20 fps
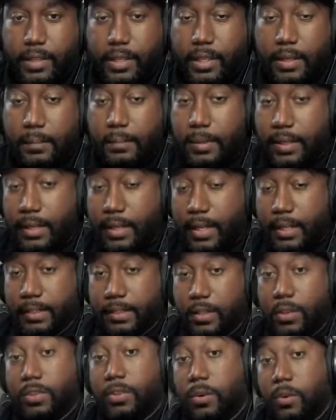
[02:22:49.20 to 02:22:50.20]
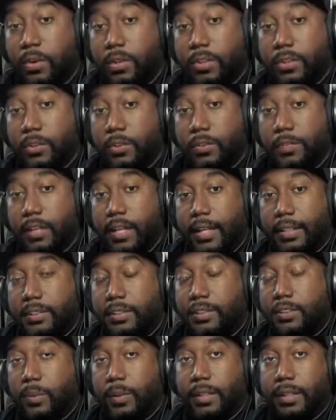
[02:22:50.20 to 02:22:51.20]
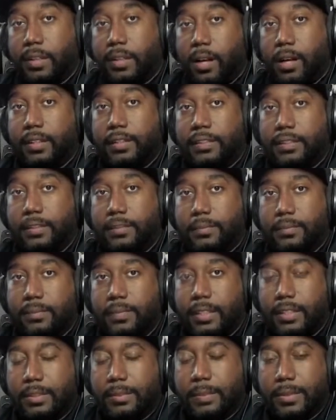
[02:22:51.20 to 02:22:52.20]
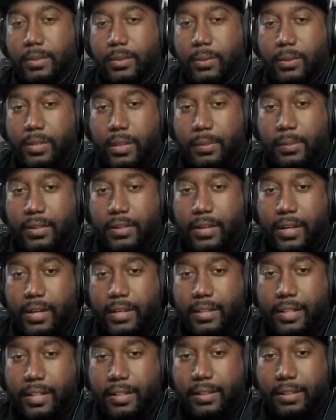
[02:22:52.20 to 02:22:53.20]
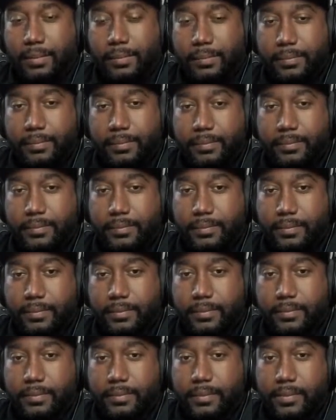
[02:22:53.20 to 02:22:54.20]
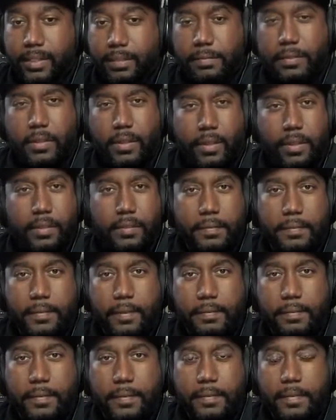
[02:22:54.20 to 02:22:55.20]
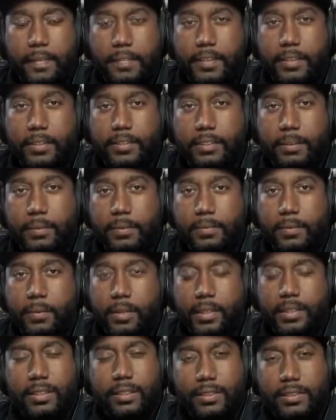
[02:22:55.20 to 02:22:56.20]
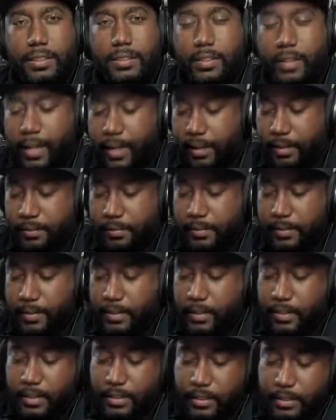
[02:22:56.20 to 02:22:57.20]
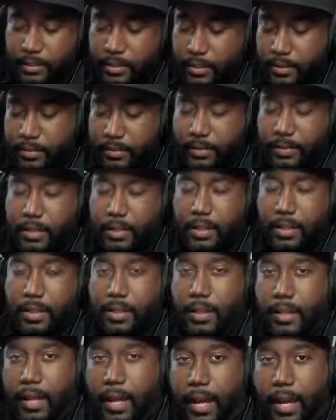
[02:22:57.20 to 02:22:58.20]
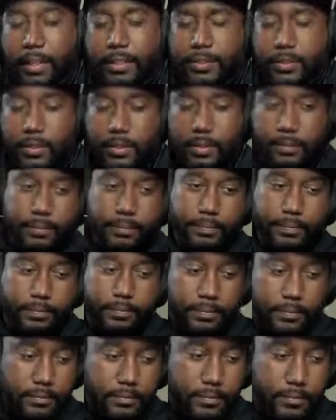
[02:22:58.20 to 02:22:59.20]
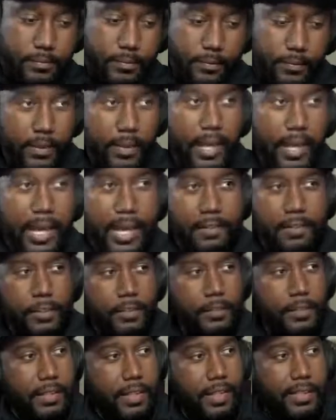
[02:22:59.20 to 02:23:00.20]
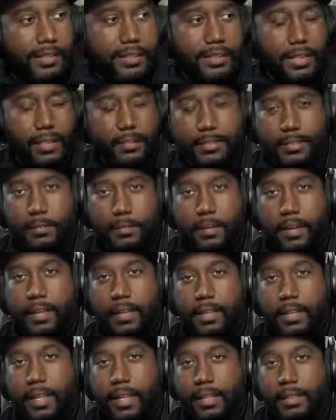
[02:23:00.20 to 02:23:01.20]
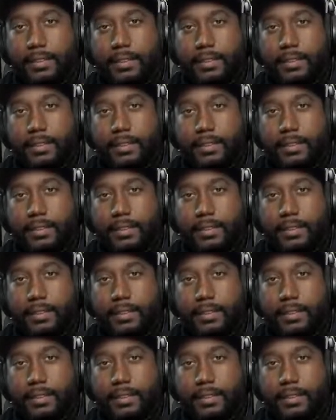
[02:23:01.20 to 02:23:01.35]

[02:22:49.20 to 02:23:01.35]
but yeah, guys. Oh, you ordered the Goovy lights. Sweet. Awesome. That's pretty cool. Let me know how you like them. If you've ever used them before. I think you said you have. So I enjoy them. I have Goovy lights. I have Savannah lights.